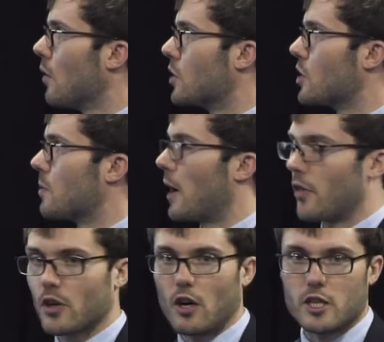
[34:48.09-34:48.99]
which is about
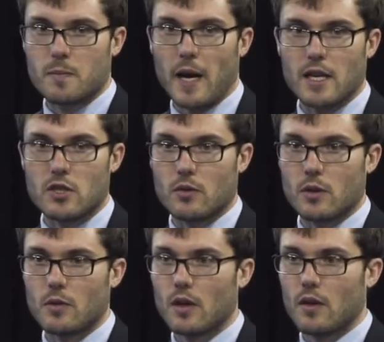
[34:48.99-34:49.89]
the cost
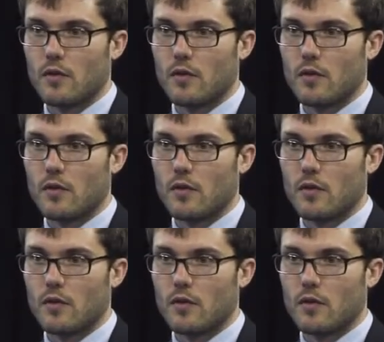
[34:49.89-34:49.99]
pass-through